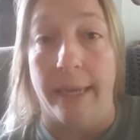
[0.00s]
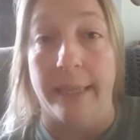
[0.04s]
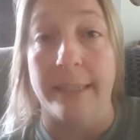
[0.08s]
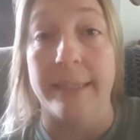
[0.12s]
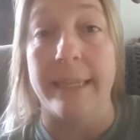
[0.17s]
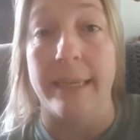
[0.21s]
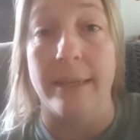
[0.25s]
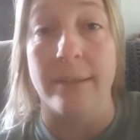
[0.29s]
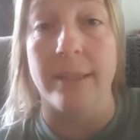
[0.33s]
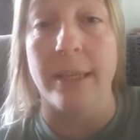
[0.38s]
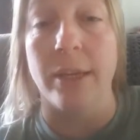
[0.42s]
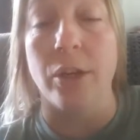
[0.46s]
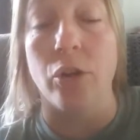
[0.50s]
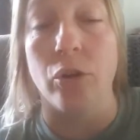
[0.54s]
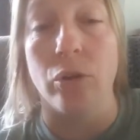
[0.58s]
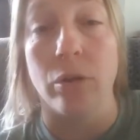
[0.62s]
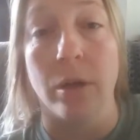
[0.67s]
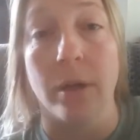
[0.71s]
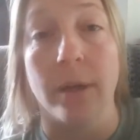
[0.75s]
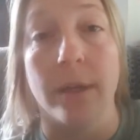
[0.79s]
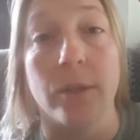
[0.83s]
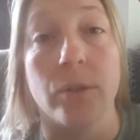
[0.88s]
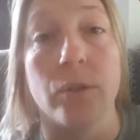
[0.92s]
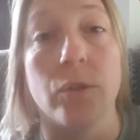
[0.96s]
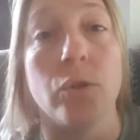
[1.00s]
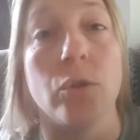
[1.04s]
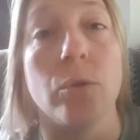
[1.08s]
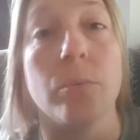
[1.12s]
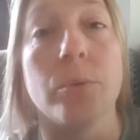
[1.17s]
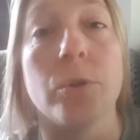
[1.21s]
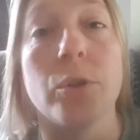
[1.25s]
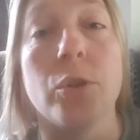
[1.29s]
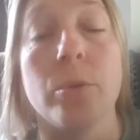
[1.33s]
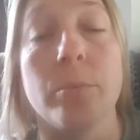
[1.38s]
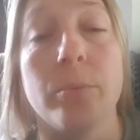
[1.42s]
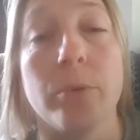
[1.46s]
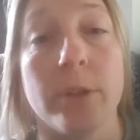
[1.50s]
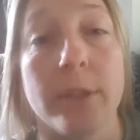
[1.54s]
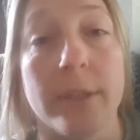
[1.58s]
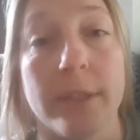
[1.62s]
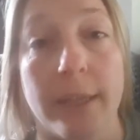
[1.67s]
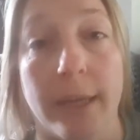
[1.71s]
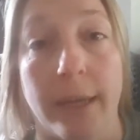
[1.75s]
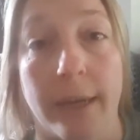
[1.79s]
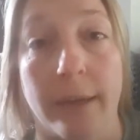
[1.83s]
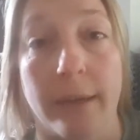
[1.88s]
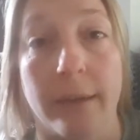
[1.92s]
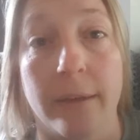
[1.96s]
it sounds like your dog is super, super
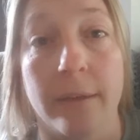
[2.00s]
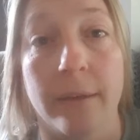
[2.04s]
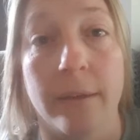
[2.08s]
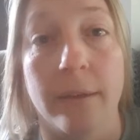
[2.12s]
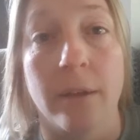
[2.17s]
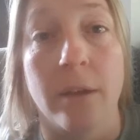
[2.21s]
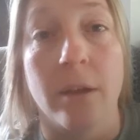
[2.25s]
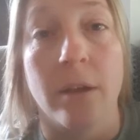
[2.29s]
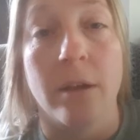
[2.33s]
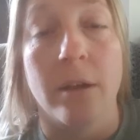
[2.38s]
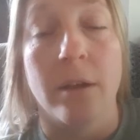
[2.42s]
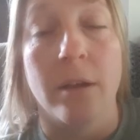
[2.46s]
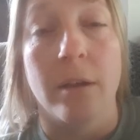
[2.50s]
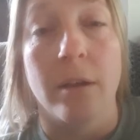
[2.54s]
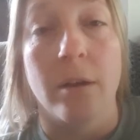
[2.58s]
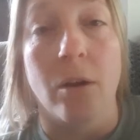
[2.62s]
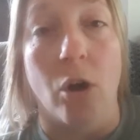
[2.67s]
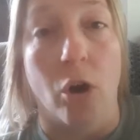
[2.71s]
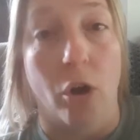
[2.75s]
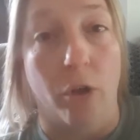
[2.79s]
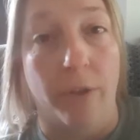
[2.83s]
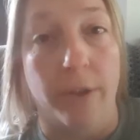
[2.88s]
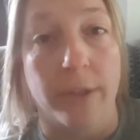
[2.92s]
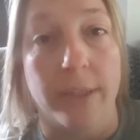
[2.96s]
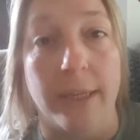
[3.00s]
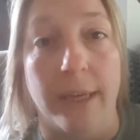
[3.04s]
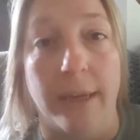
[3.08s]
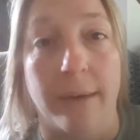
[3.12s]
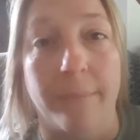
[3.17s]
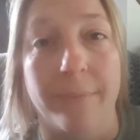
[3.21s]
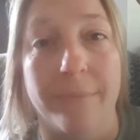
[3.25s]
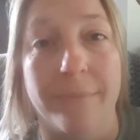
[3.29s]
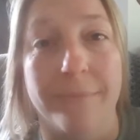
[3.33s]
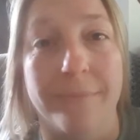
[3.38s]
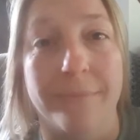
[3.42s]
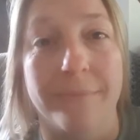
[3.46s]
excited all the time.